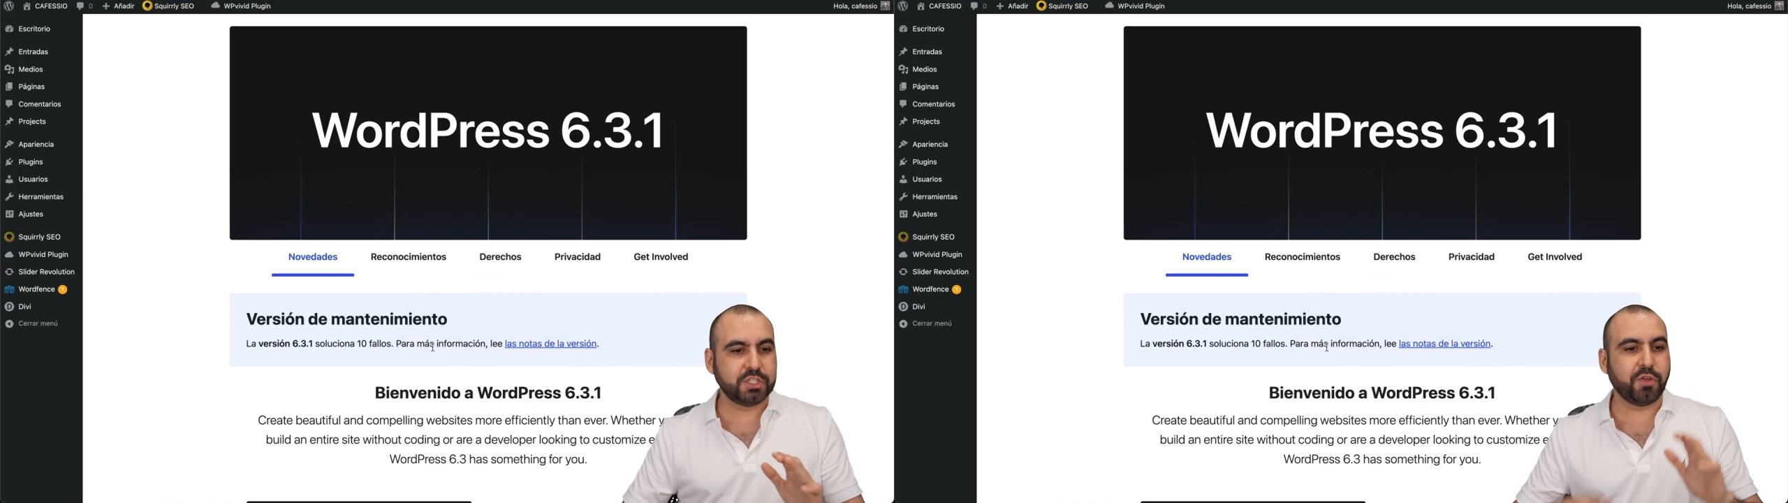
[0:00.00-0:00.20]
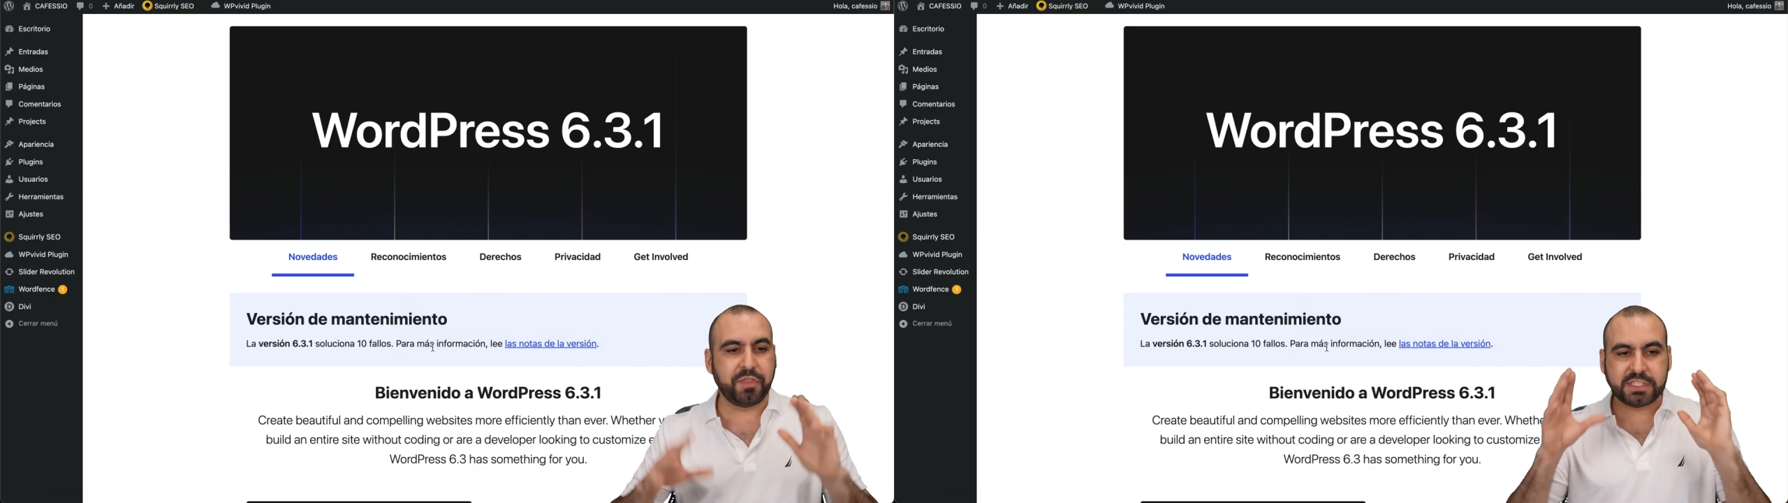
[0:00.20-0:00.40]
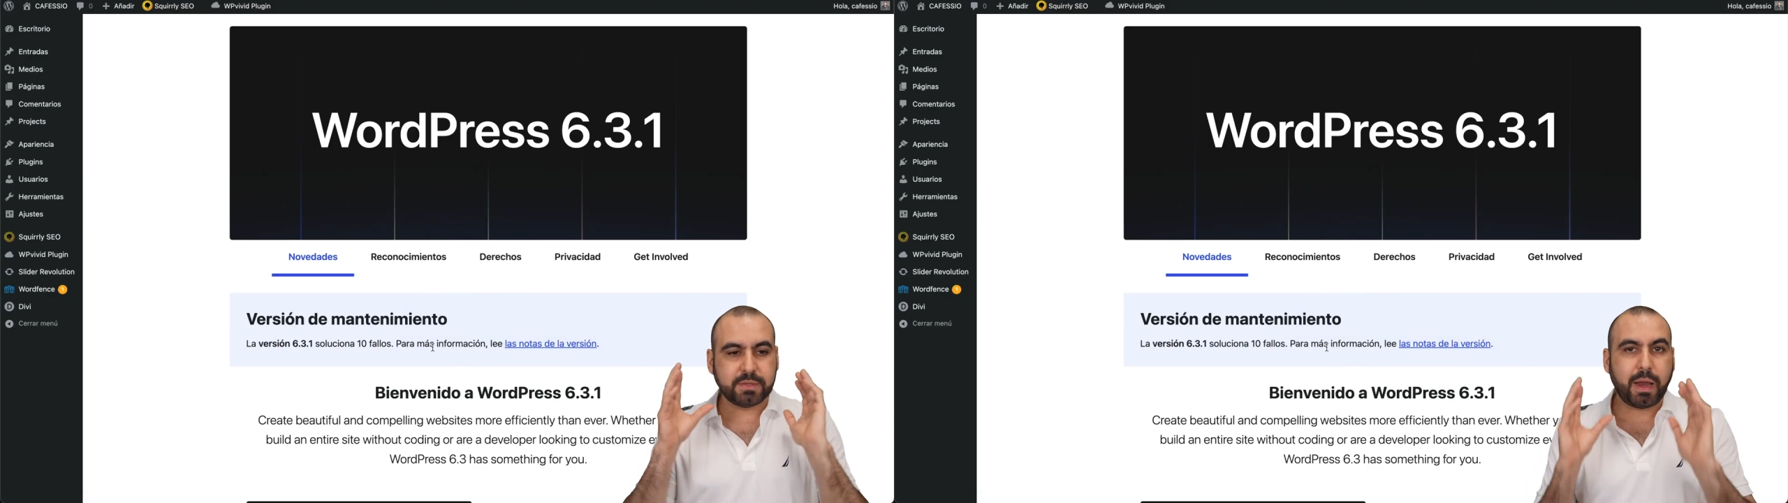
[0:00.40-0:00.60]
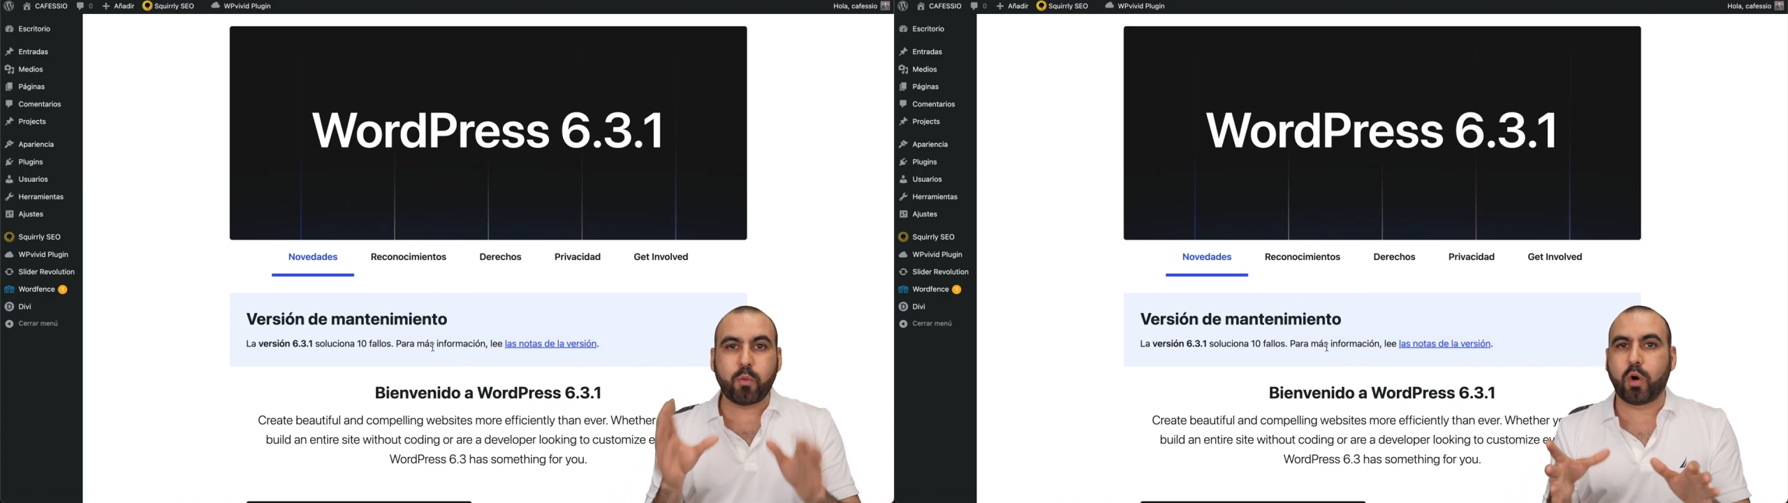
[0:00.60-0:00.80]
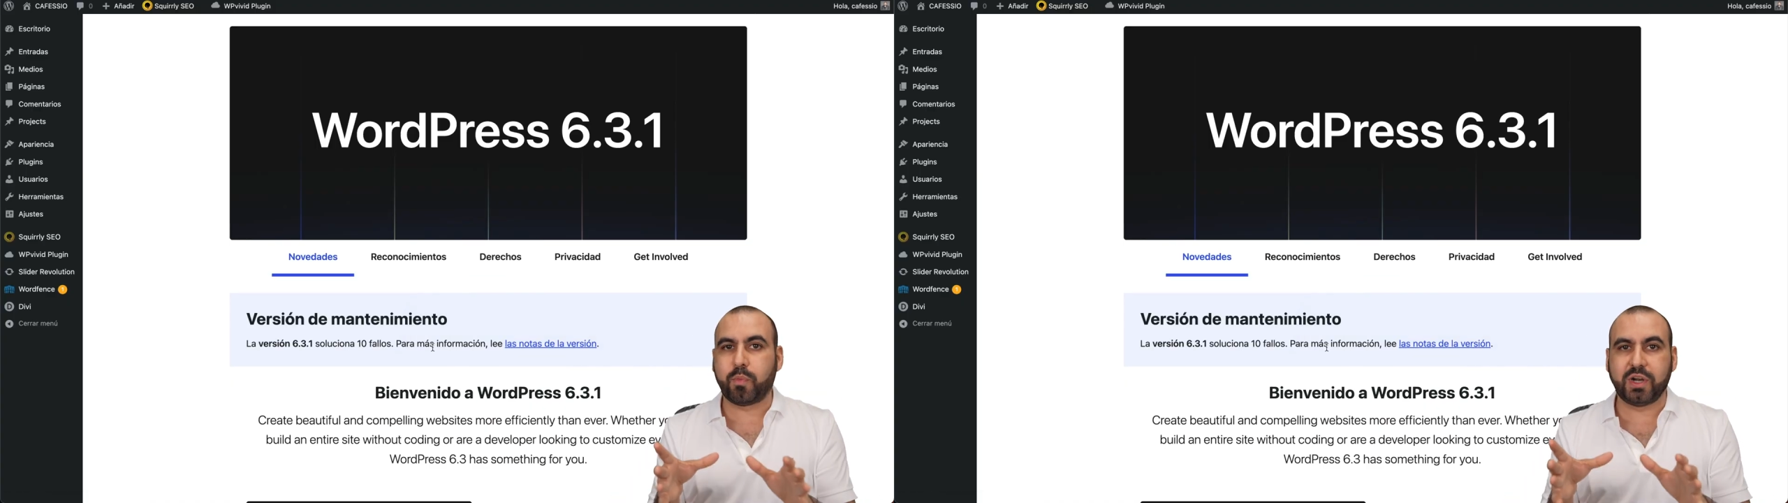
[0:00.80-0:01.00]
So this is my
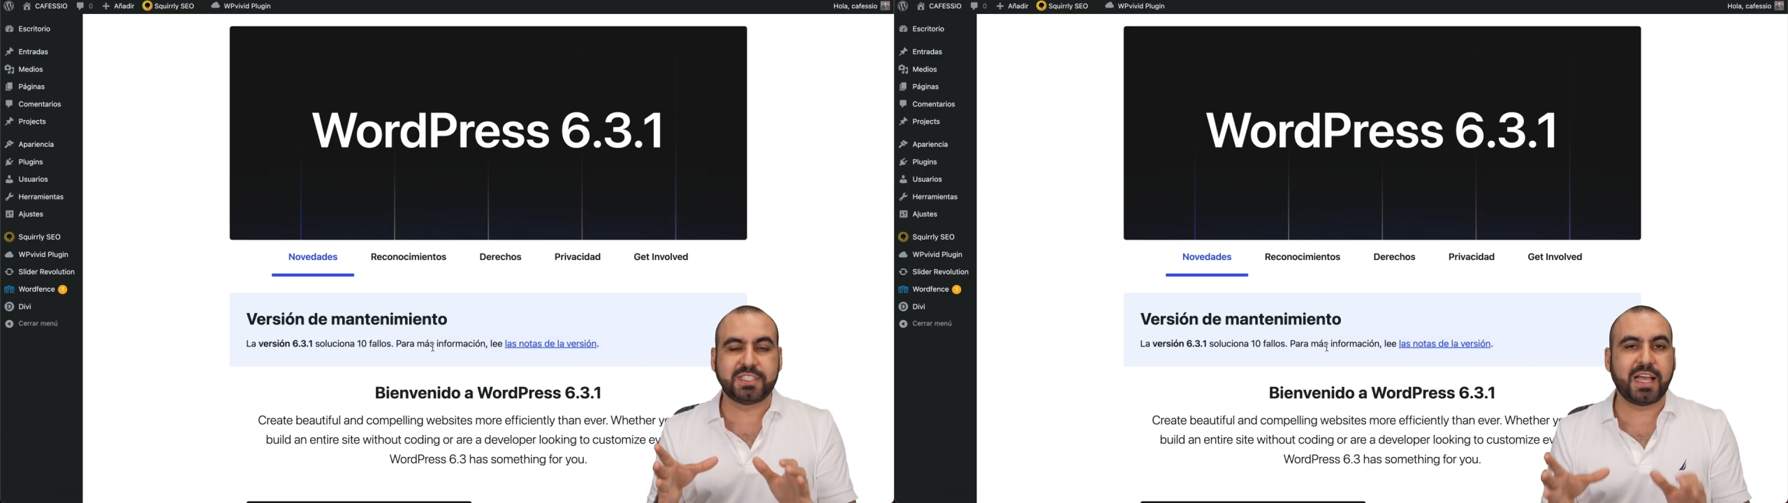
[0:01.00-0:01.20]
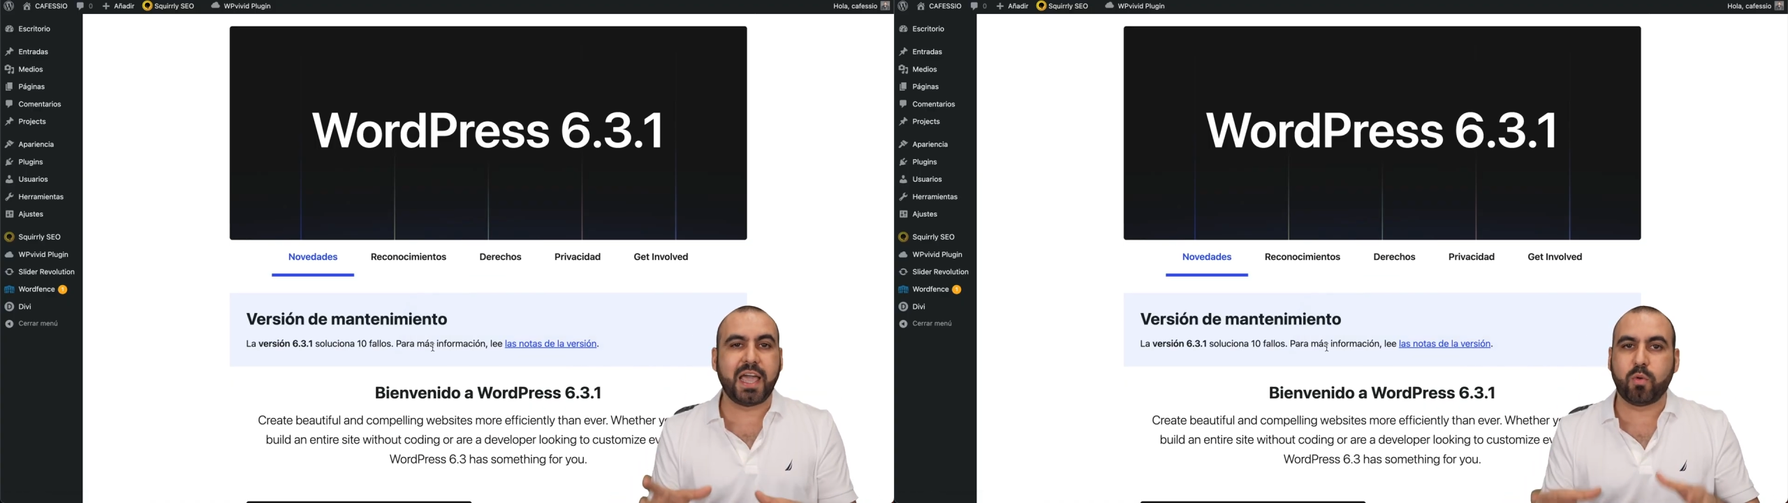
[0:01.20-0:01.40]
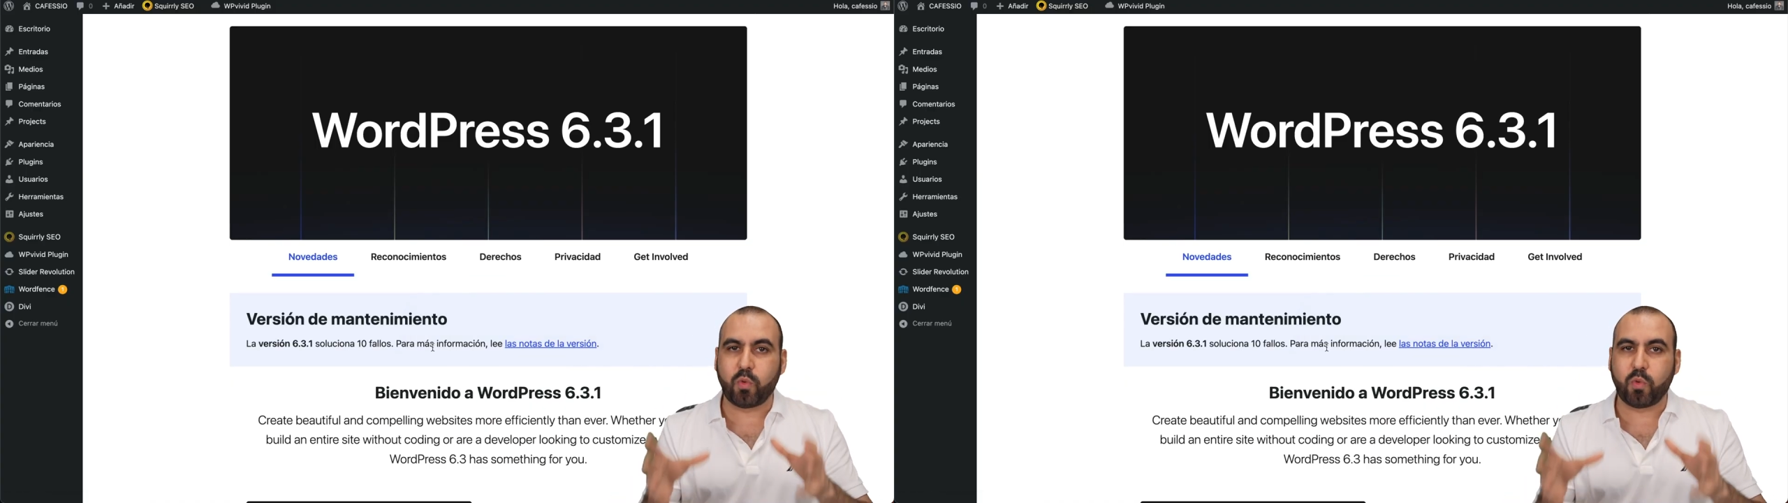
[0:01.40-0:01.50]
WordPress site